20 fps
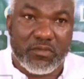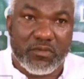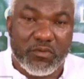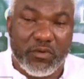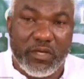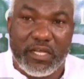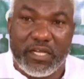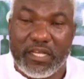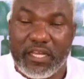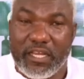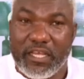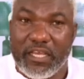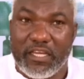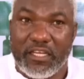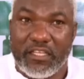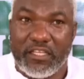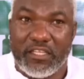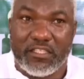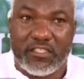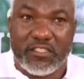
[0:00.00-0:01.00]
Well,
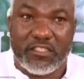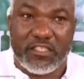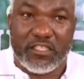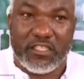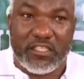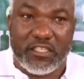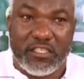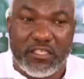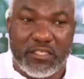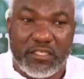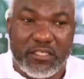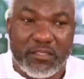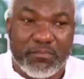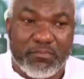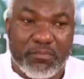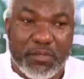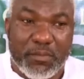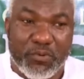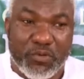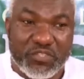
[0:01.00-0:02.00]
clearly the
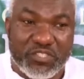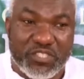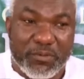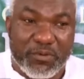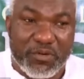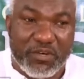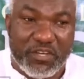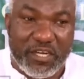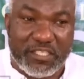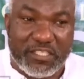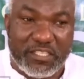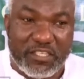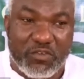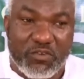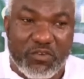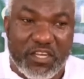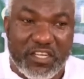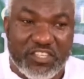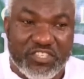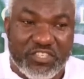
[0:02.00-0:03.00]
People's Democratic
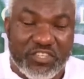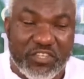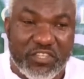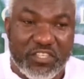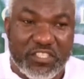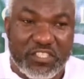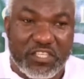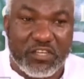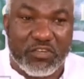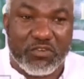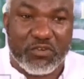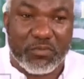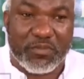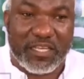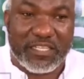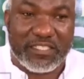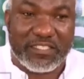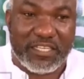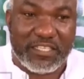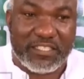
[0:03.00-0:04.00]
Coalition is a group
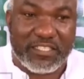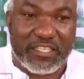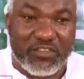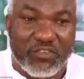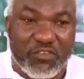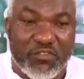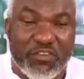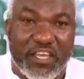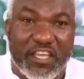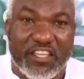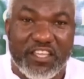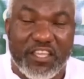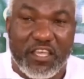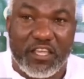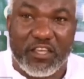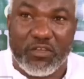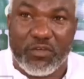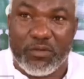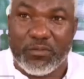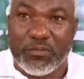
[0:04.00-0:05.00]
that started over a
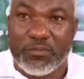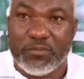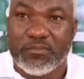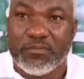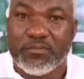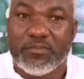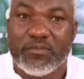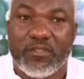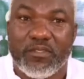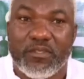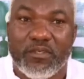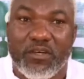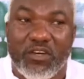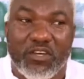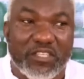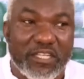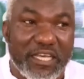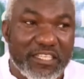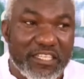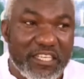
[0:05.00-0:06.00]
year ago
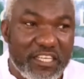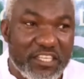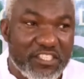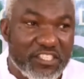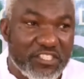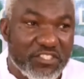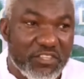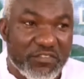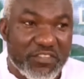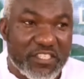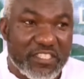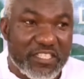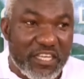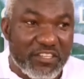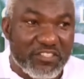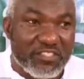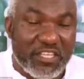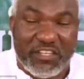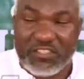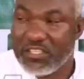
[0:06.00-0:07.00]
under the aegis of the
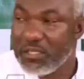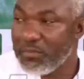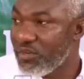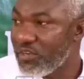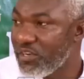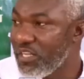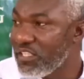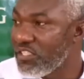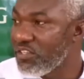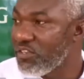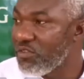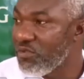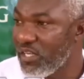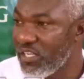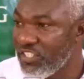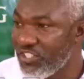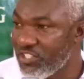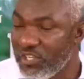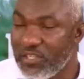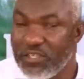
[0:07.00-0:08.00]
South-South Democratic
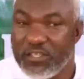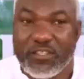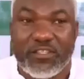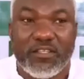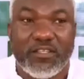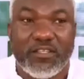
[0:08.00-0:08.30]
Coalition.